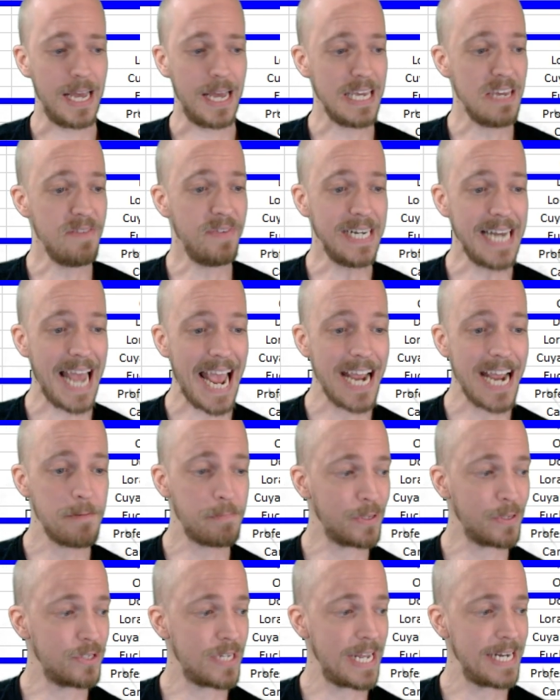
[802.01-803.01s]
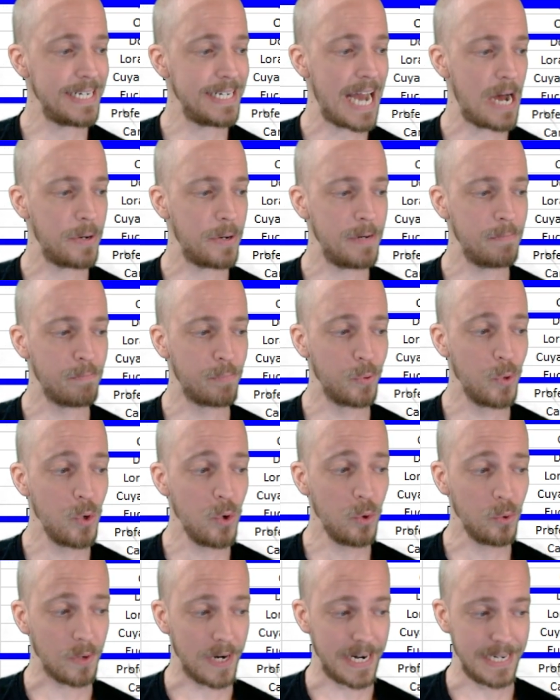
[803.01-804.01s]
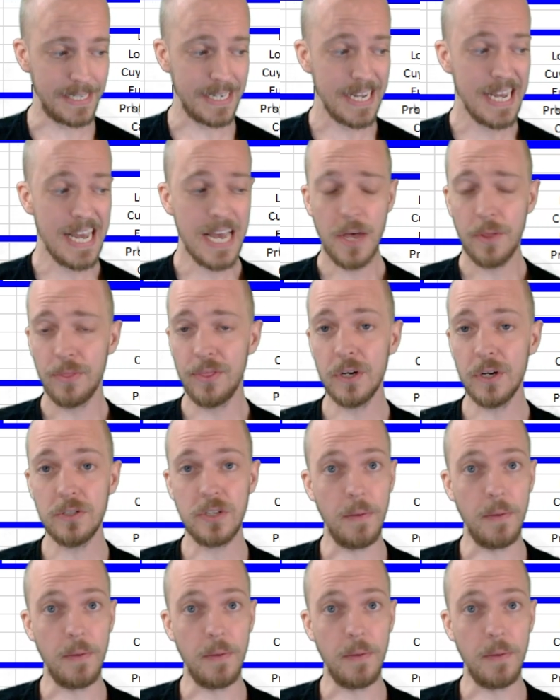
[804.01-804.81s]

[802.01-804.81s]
even 8% down in breweries. There's a